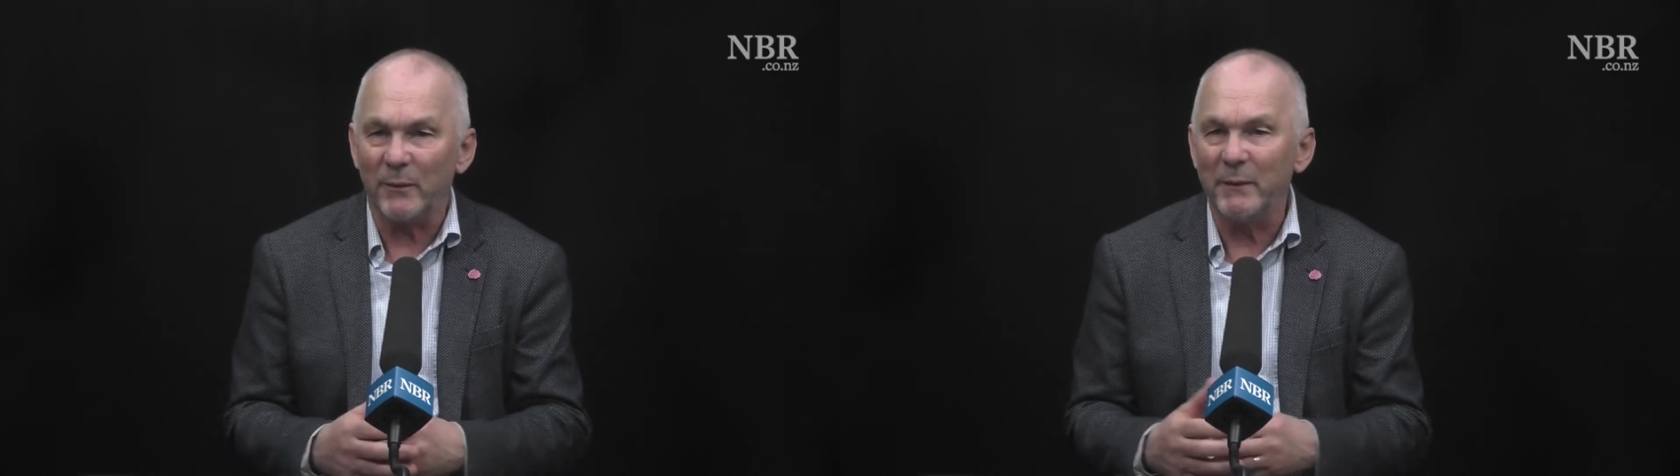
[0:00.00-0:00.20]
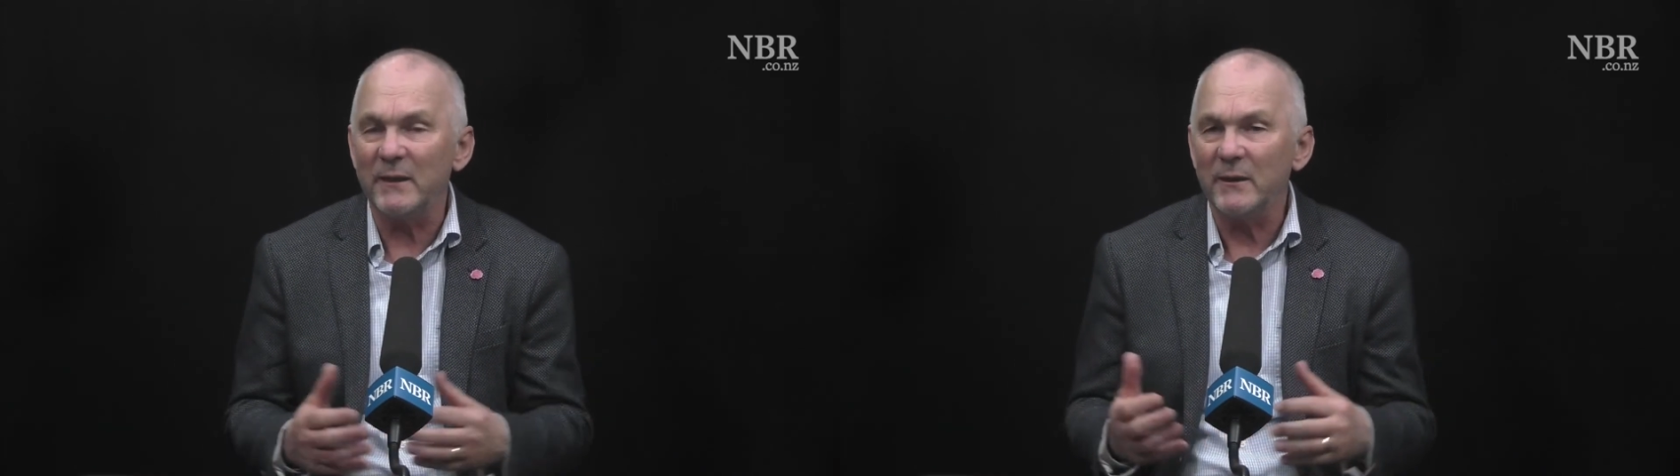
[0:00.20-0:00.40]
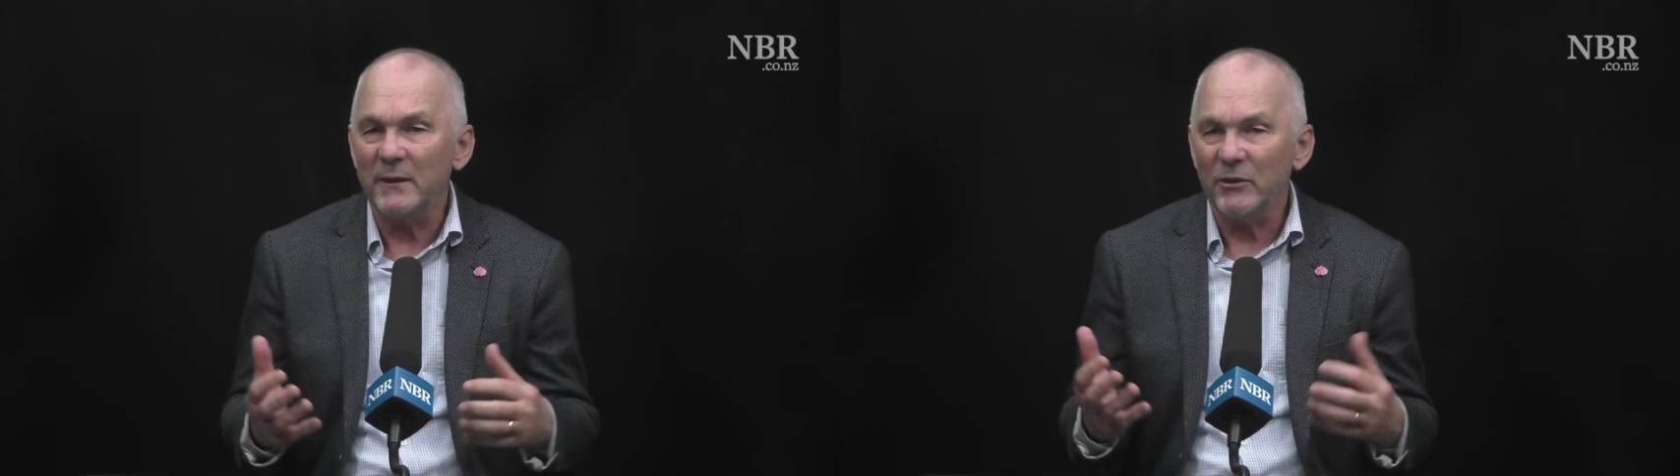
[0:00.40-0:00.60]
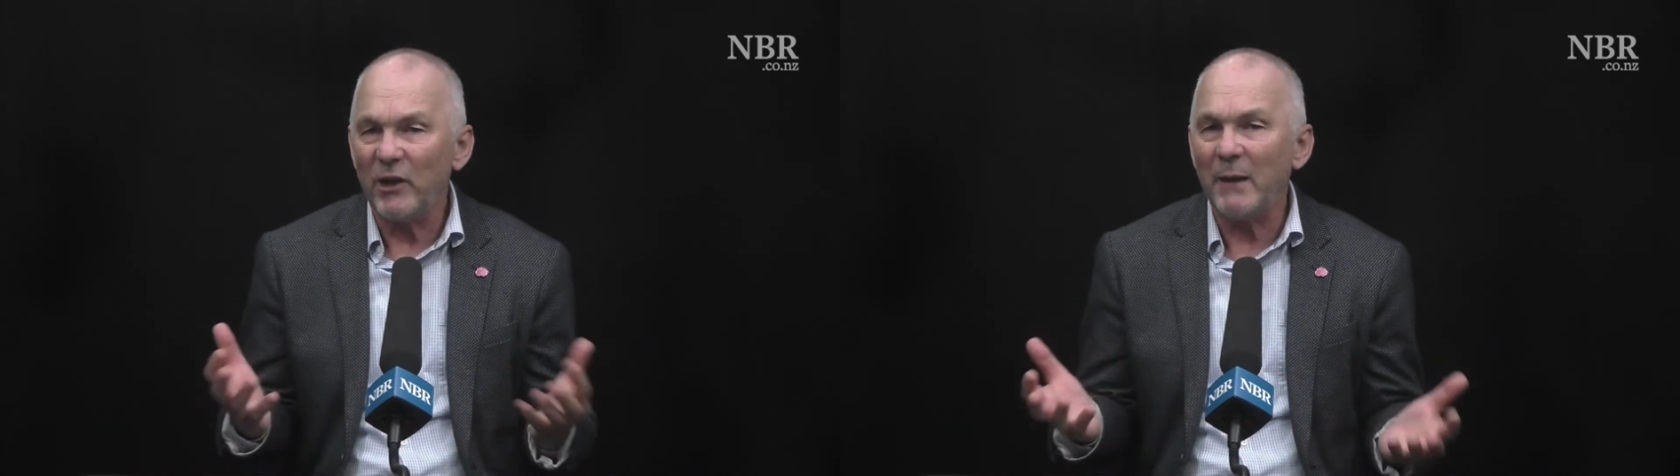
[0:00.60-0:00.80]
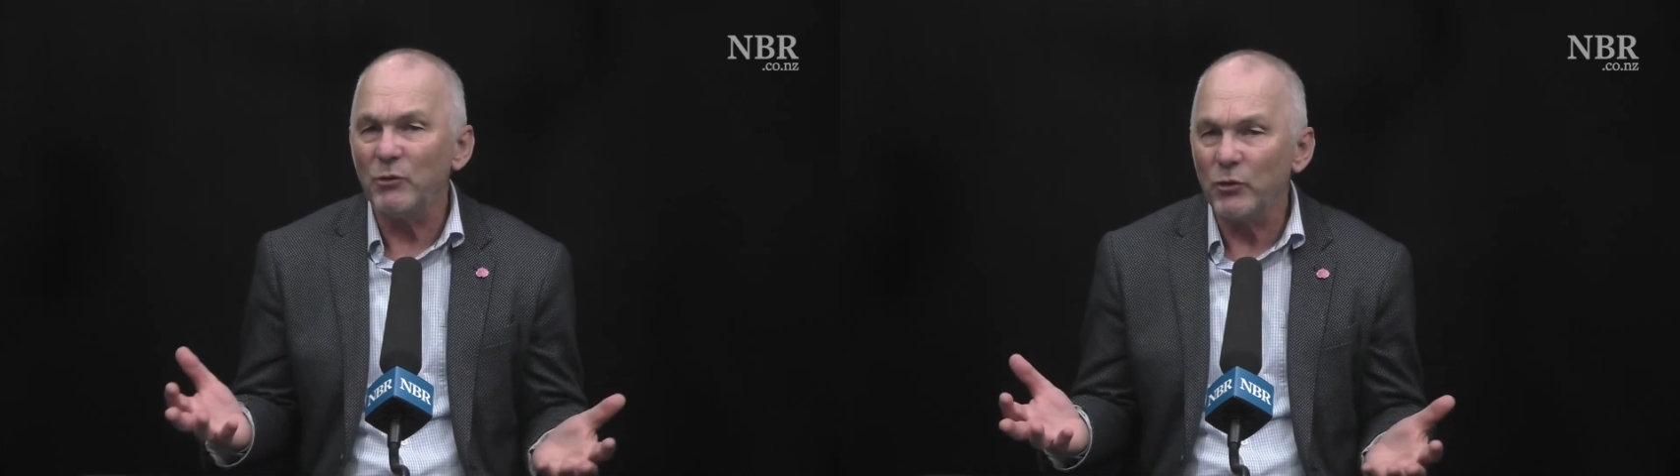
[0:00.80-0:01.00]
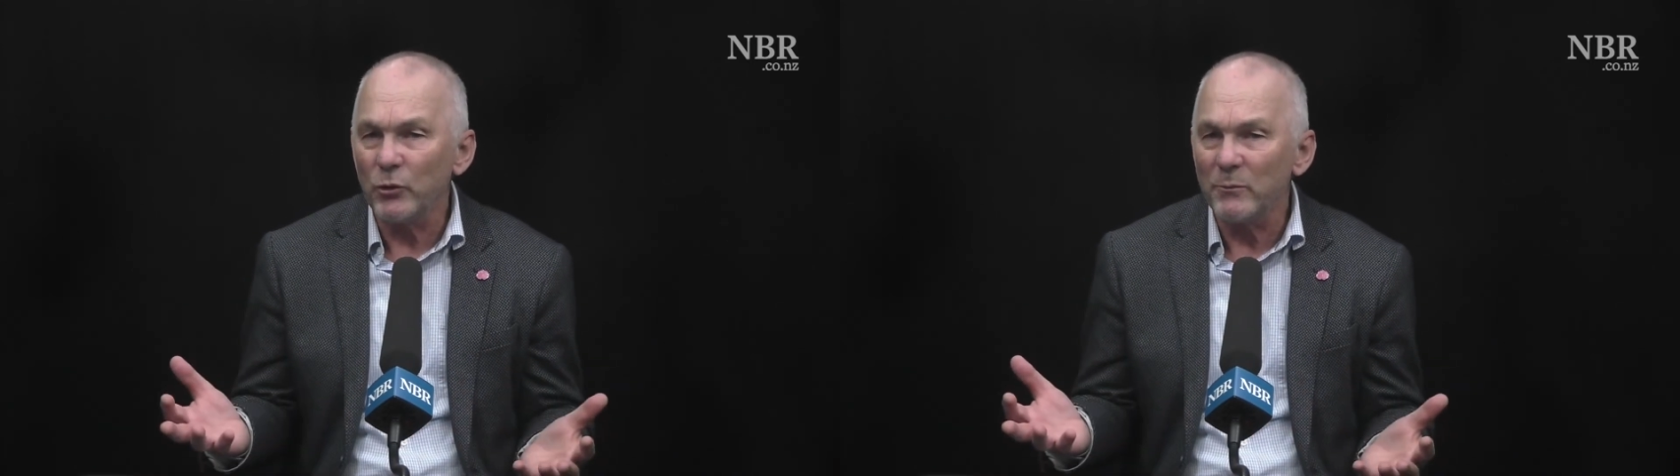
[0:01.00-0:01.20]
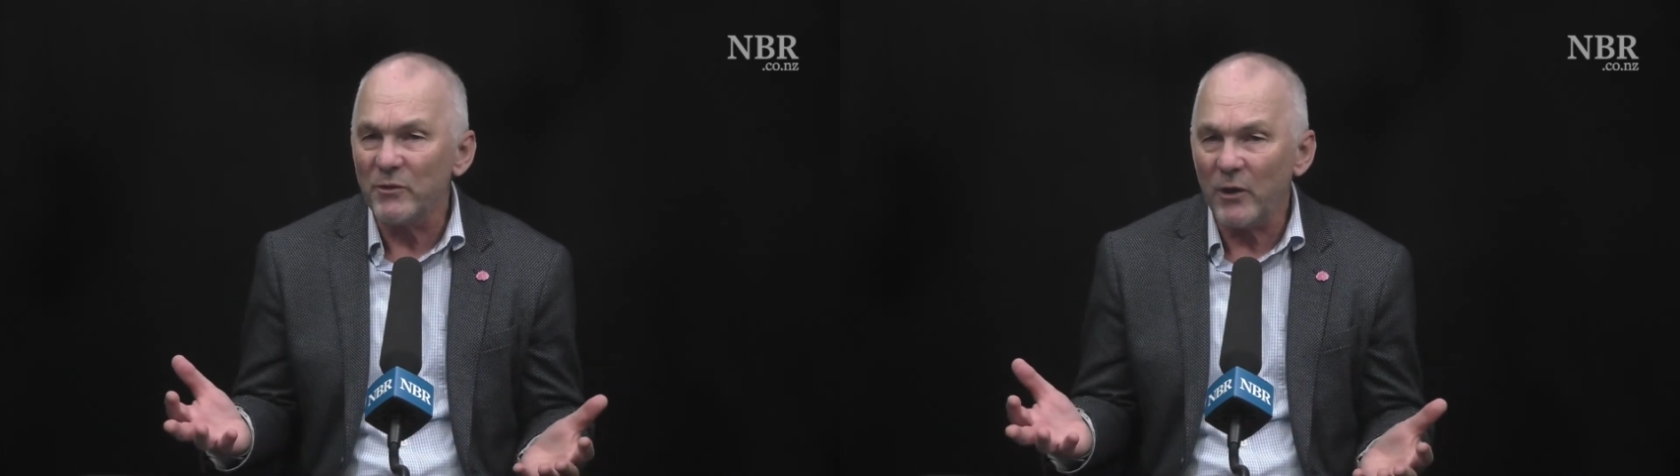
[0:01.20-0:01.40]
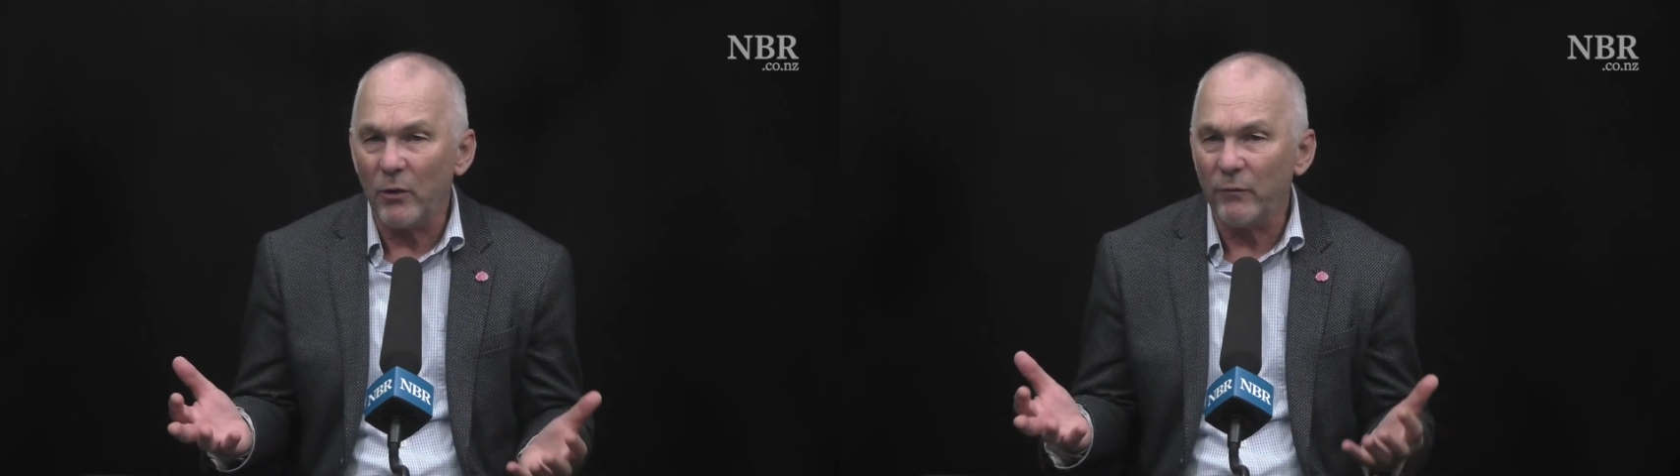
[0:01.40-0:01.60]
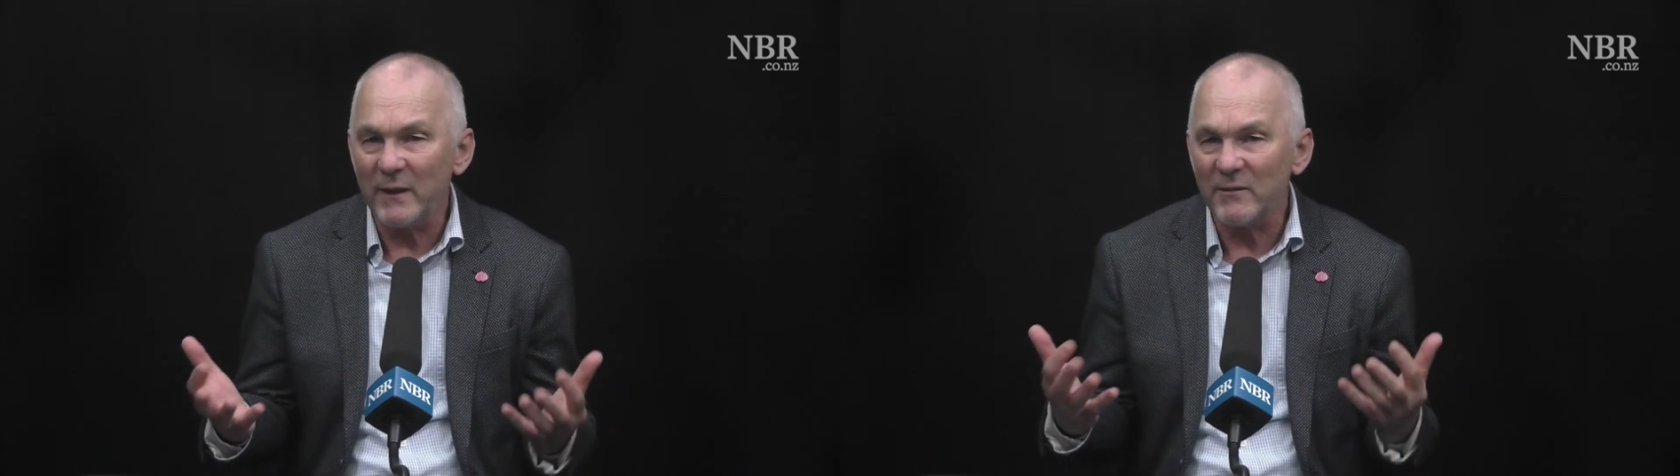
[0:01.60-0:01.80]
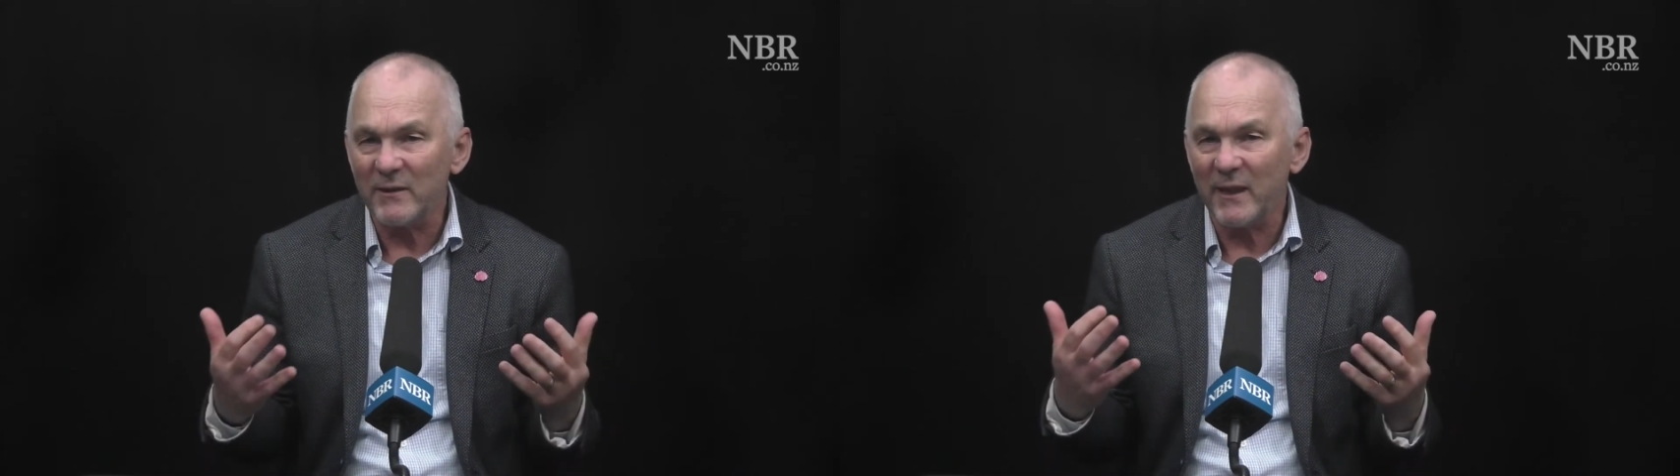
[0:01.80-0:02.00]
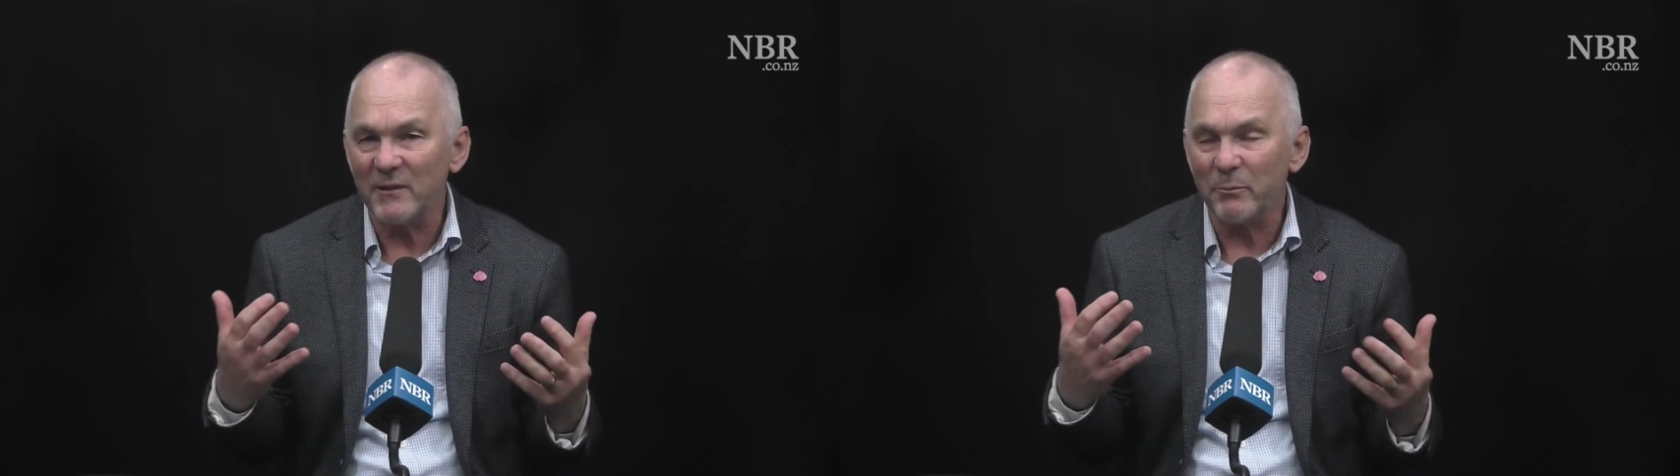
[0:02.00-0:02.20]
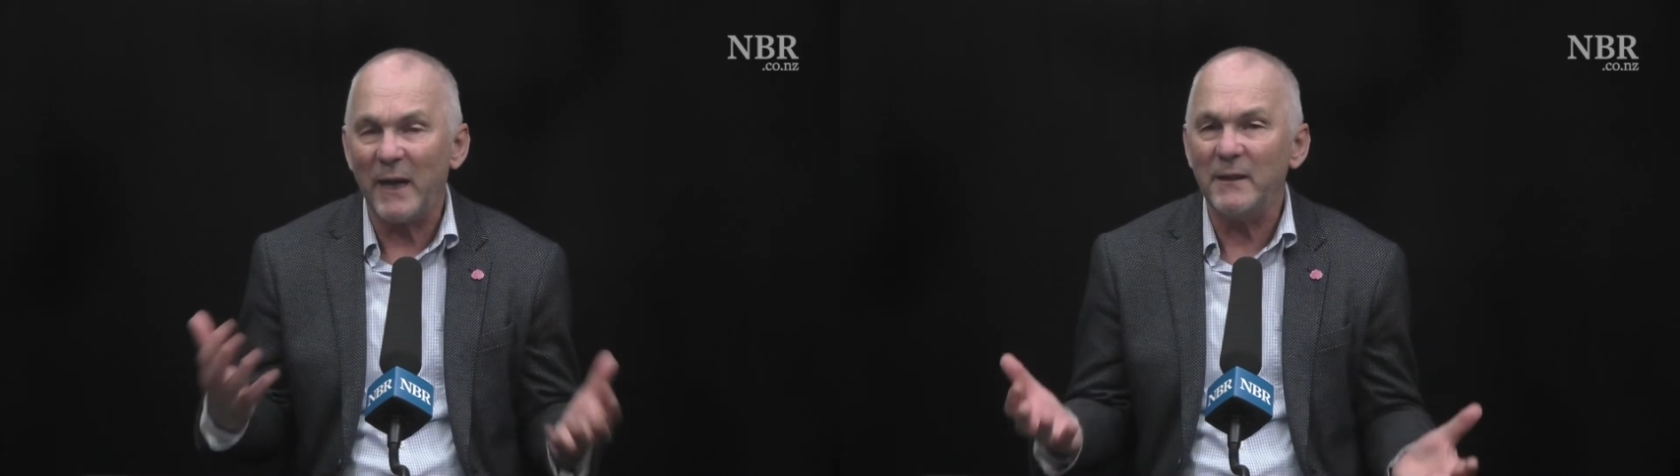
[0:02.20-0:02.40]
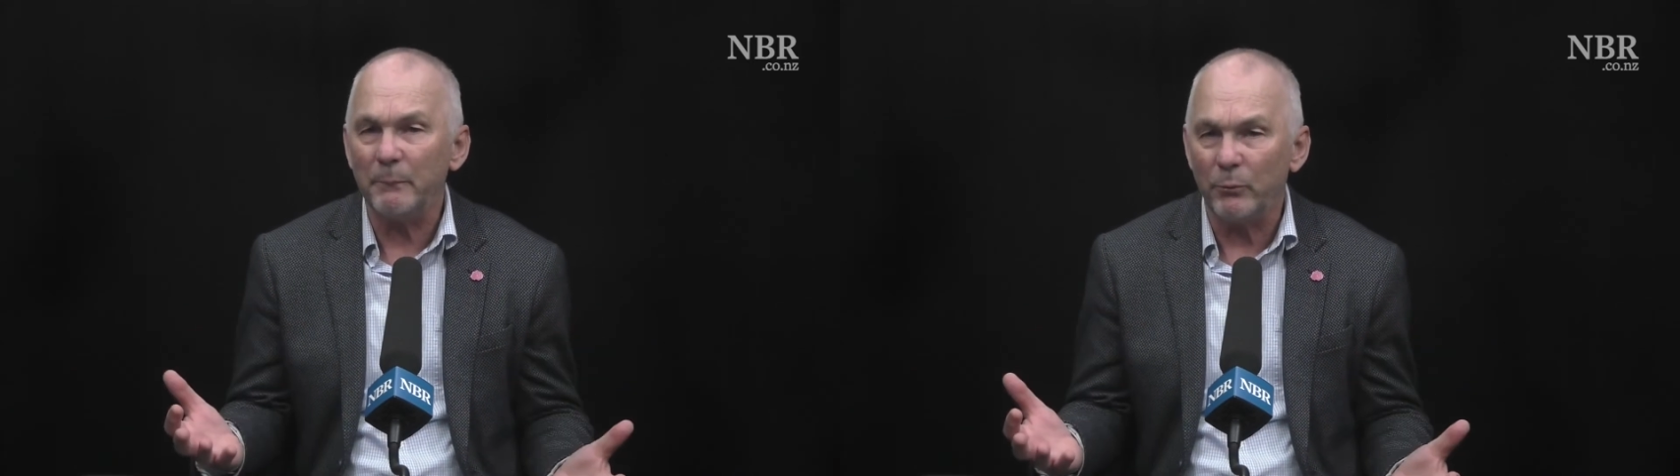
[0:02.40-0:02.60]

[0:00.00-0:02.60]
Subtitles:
I mean, James Shaw himself has made the